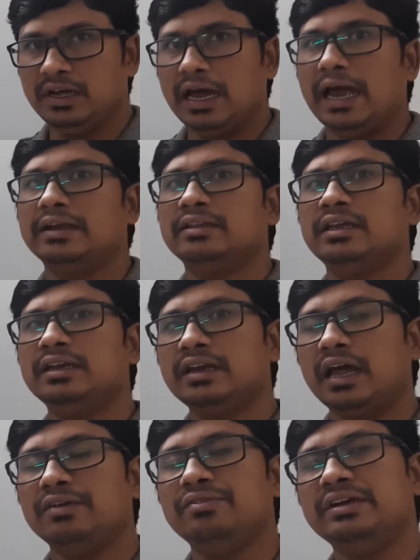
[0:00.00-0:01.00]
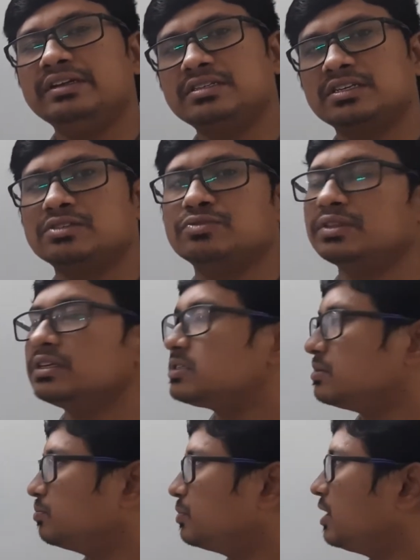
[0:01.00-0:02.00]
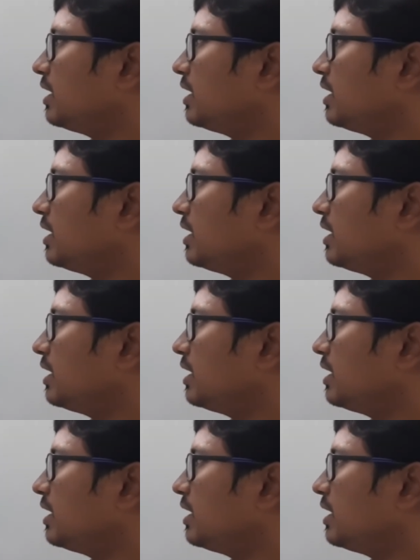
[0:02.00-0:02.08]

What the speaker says: and then I will discuss with a simple